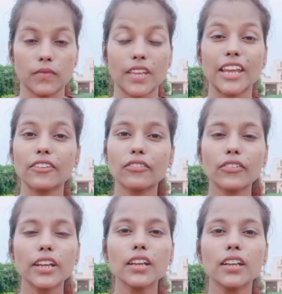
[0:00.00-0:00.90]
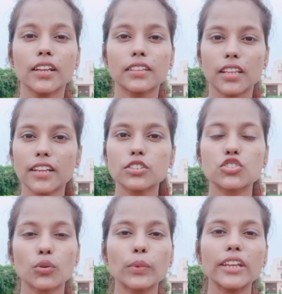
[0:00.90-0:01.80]
Everything
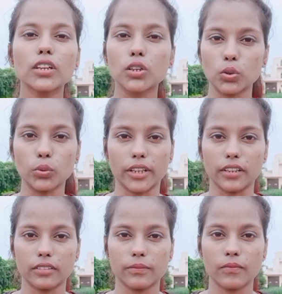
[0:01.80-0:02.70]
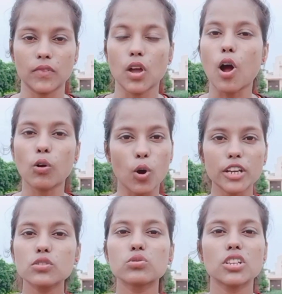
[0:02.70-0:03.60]
should be included
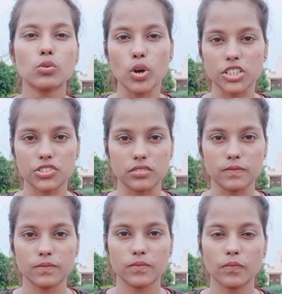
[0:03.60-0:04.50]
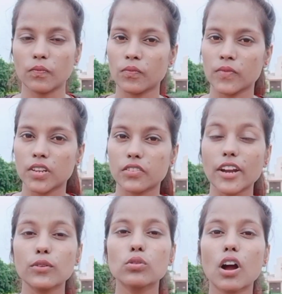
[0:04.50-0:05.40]
according to the question. Try
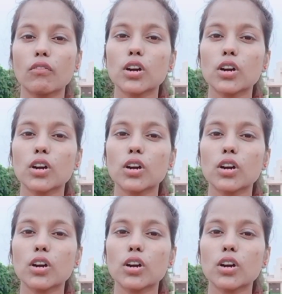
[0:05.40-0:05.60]
to cover